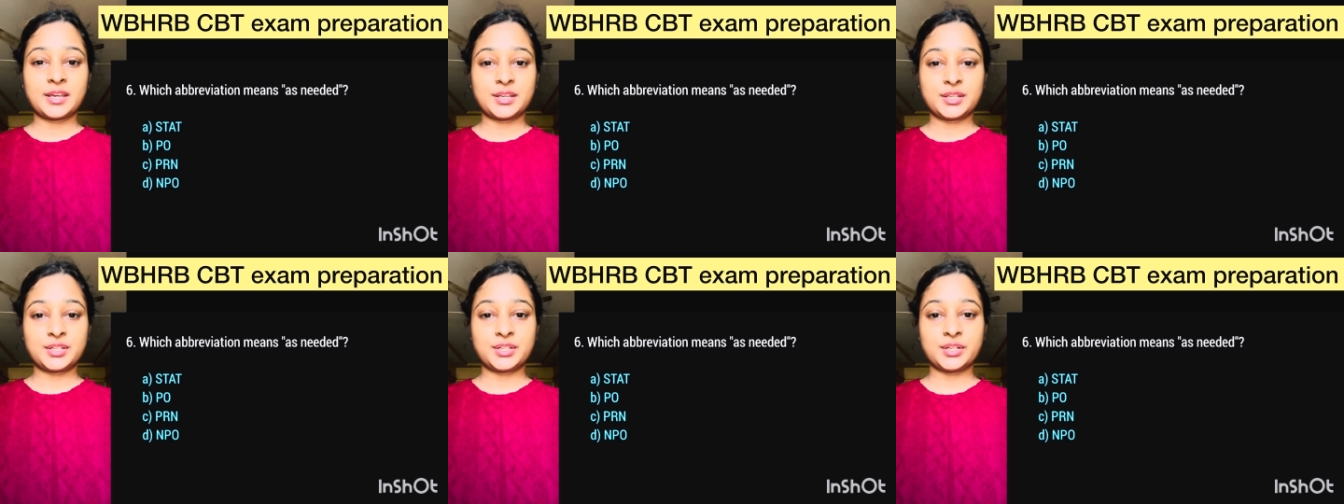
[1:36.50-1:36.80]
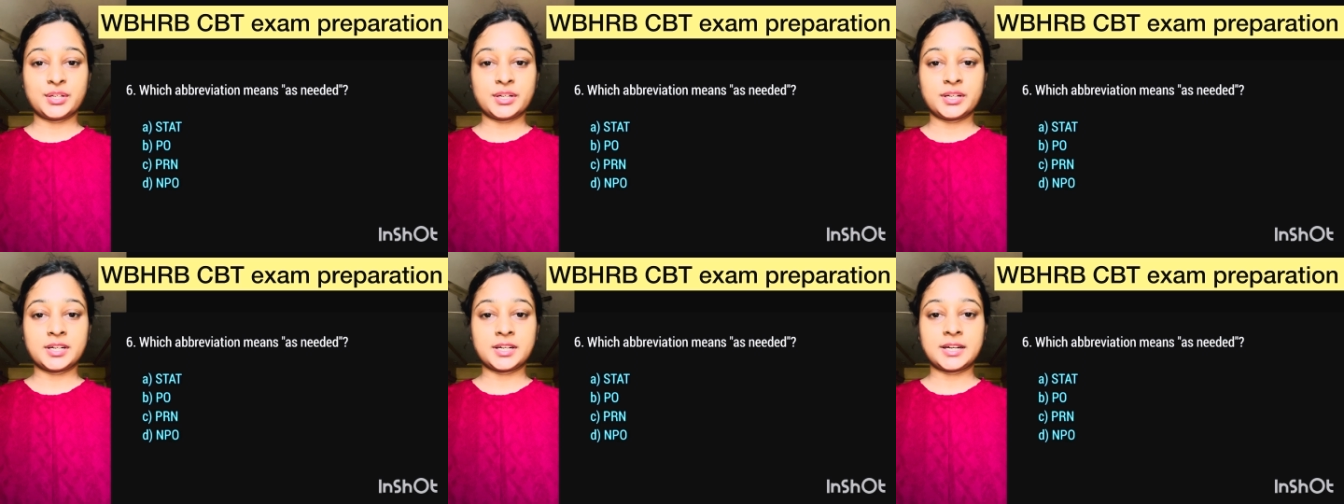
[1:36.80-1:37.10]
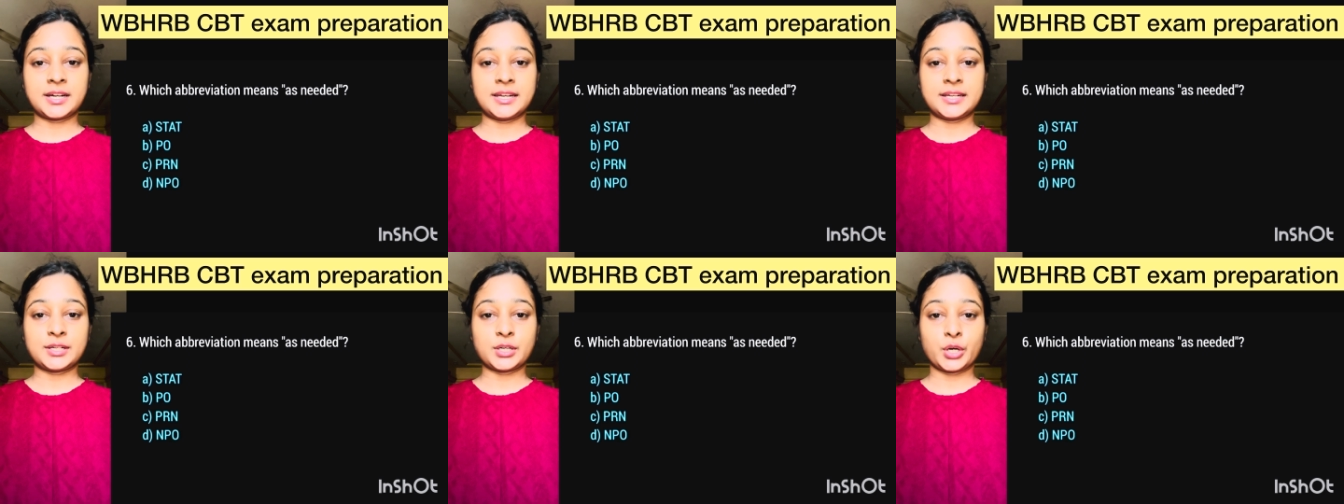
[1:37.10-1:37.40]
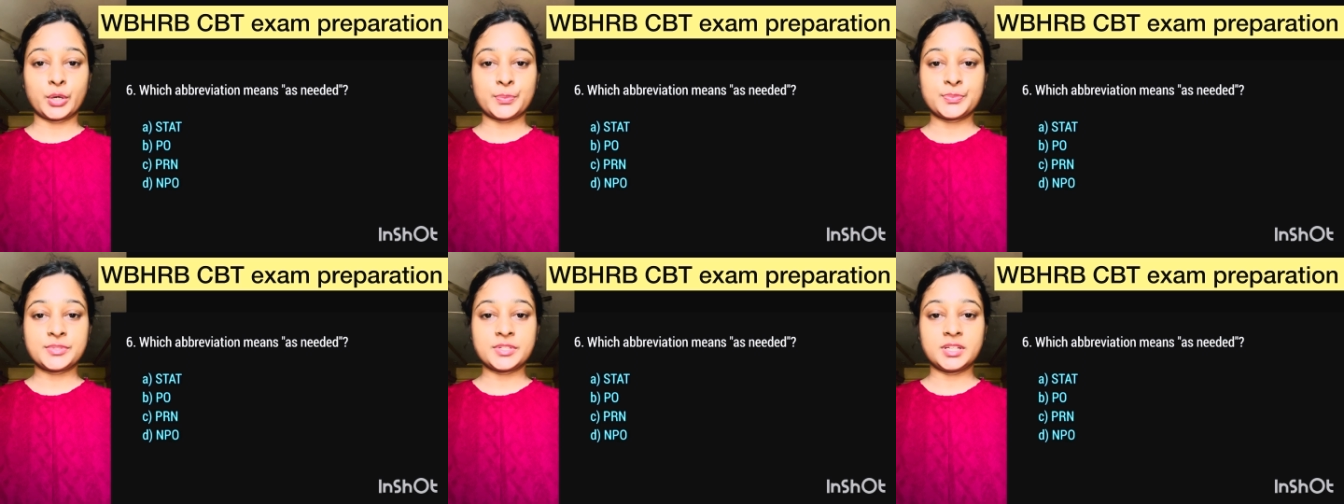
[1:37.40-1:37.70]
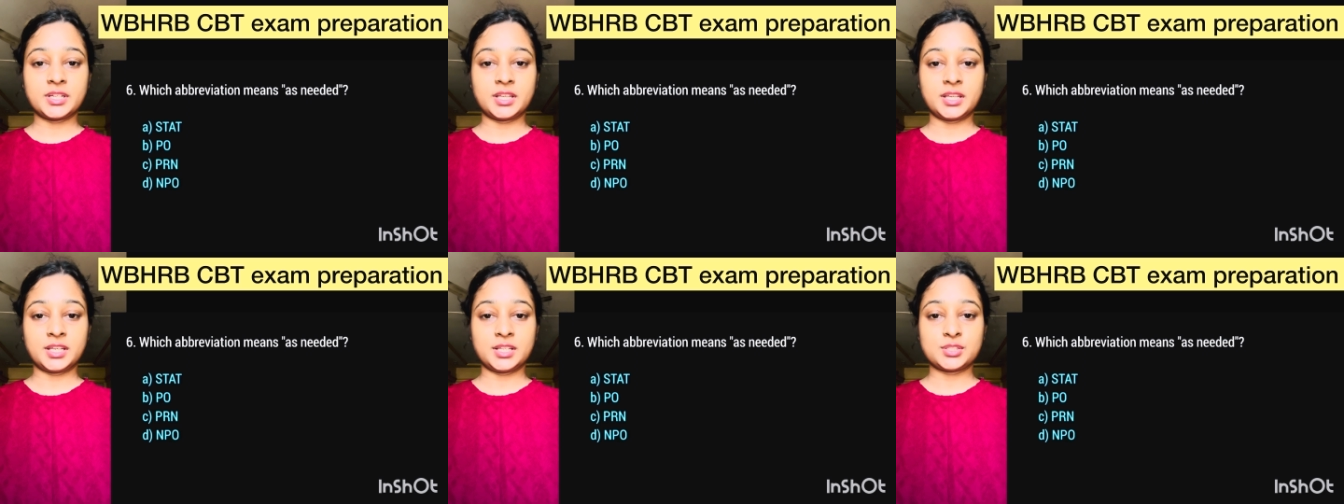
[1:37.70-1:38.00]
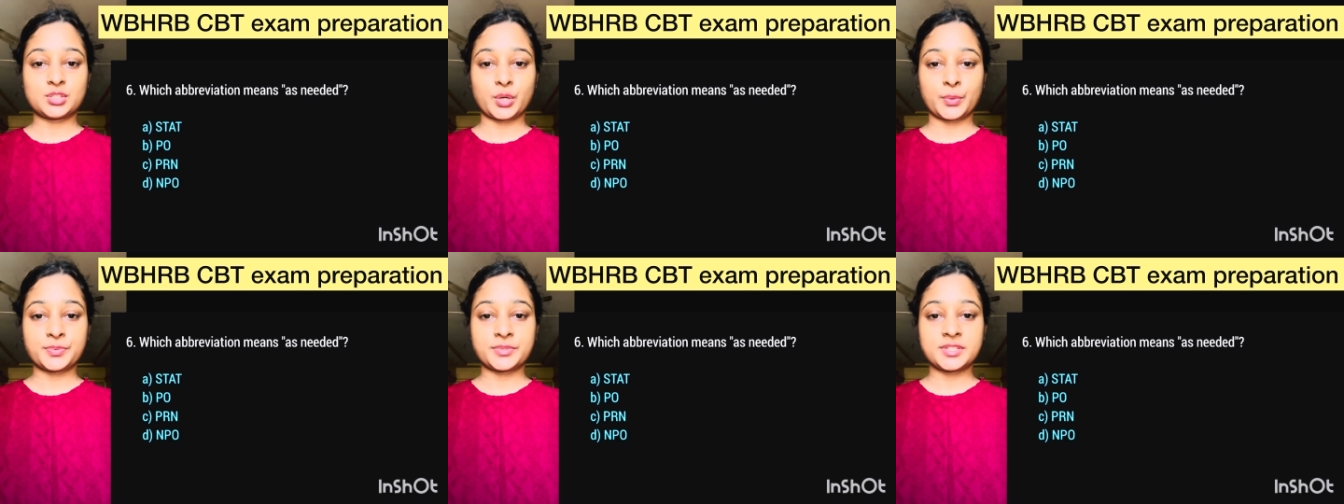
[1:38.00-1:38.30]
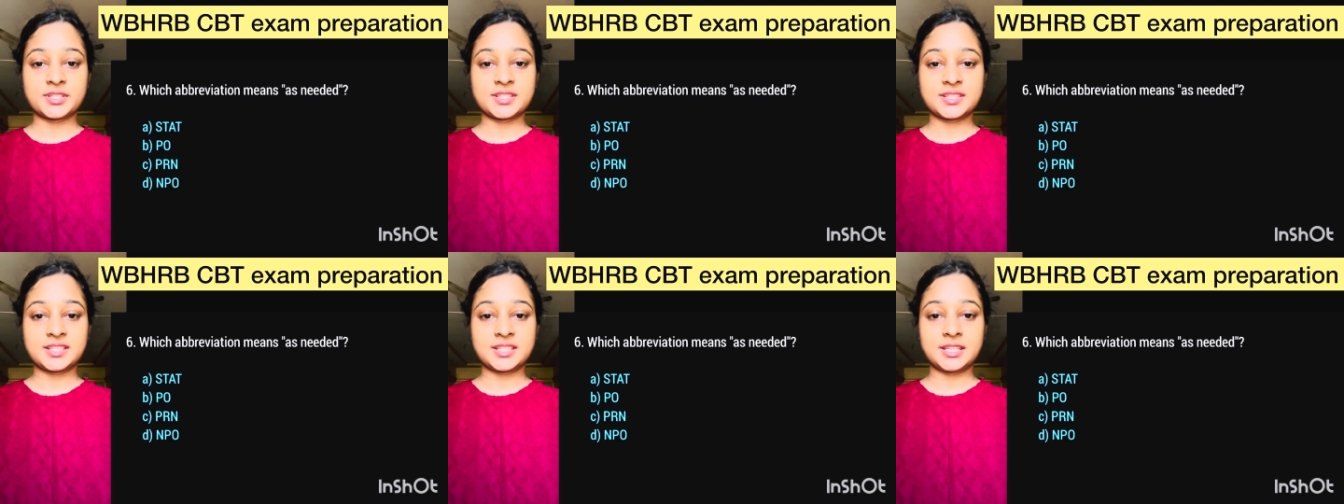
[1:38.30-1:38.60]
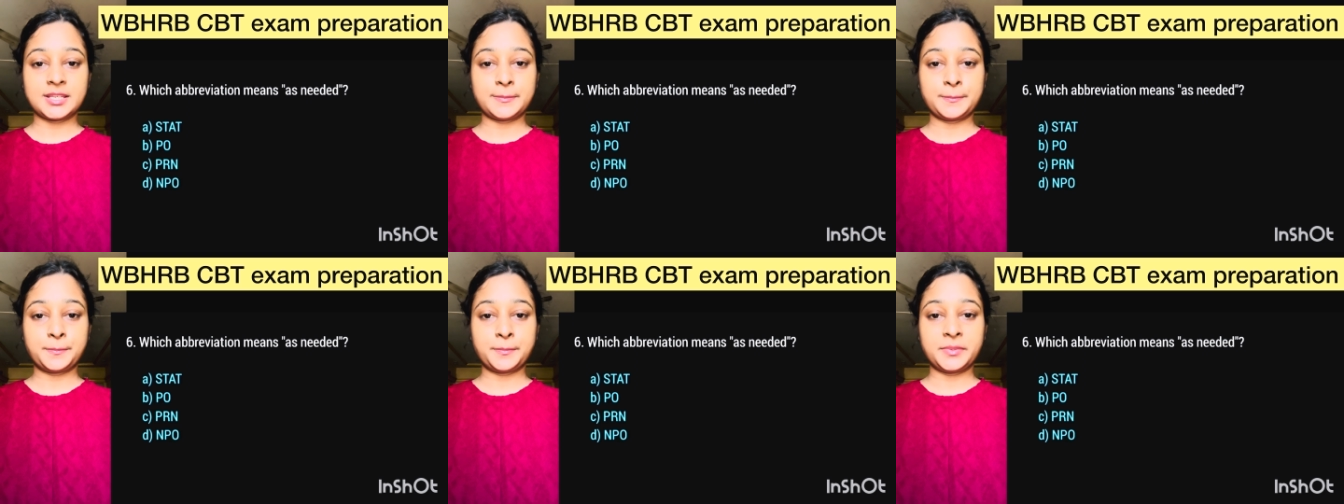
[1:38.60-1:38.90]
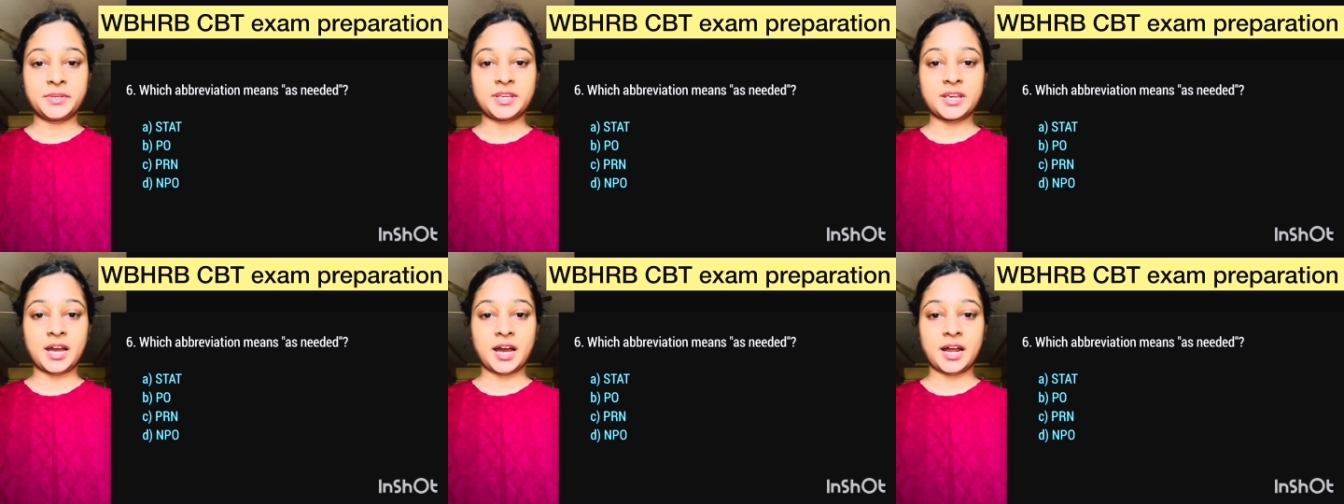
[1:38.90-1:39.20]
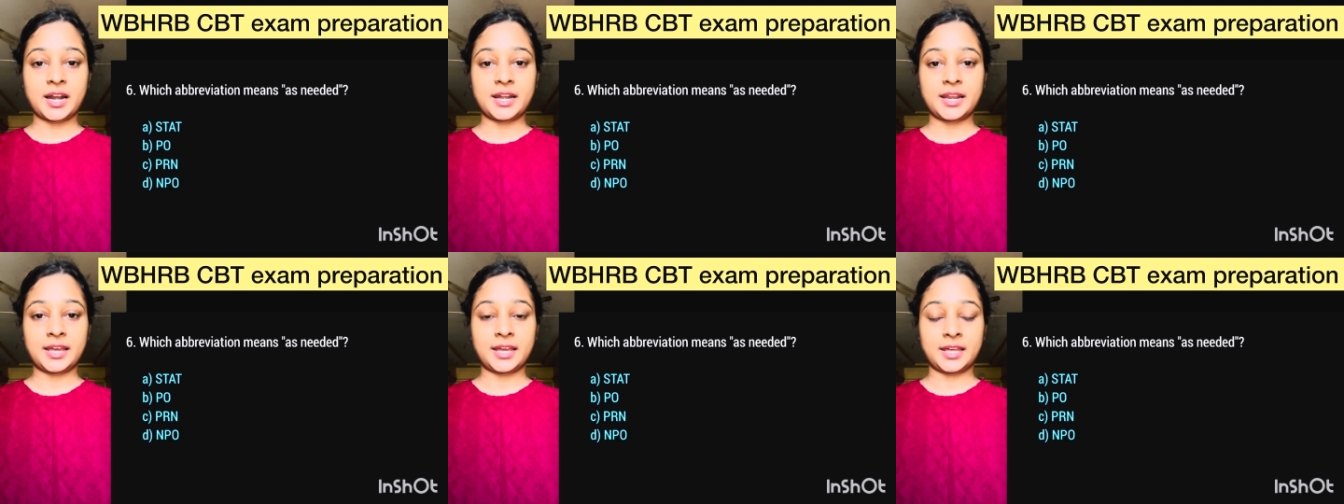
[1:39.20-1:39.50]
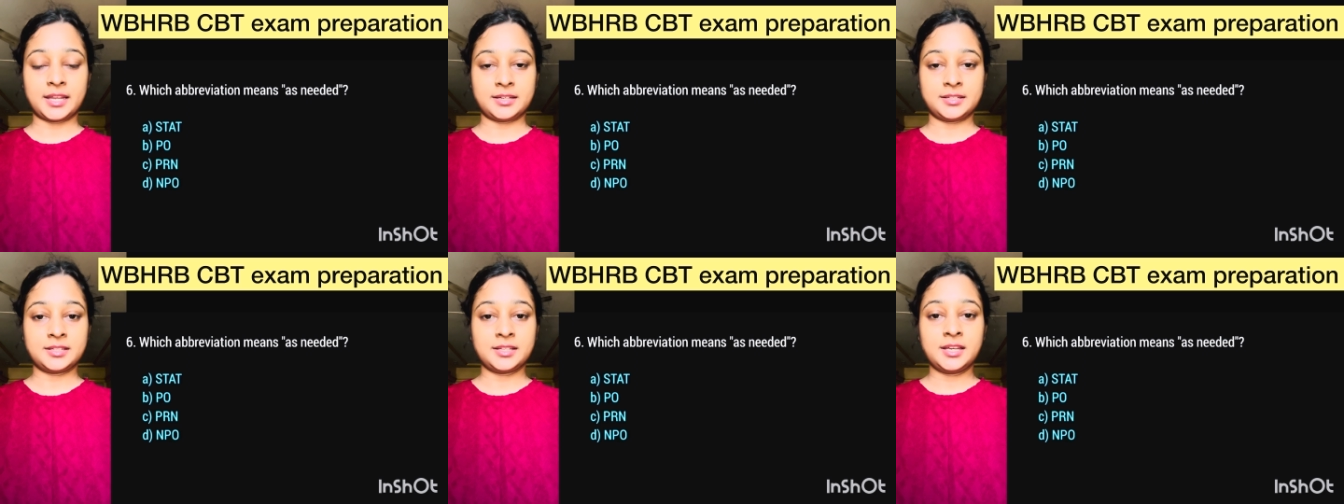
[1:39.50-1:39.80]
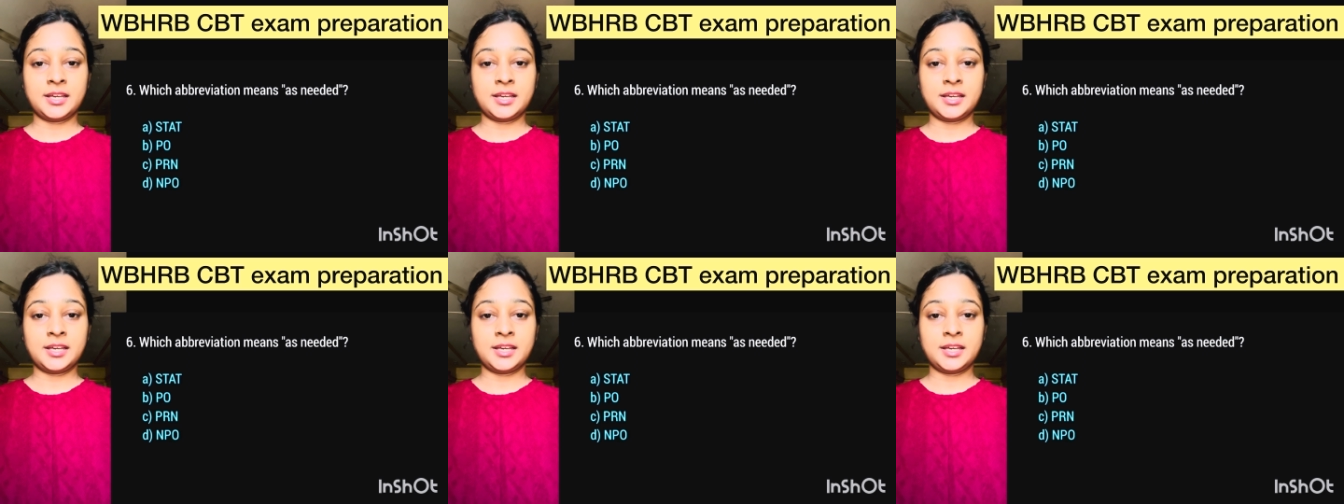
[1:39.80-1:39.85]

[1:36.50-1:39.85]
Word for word: Here, correct option is option C, P R N.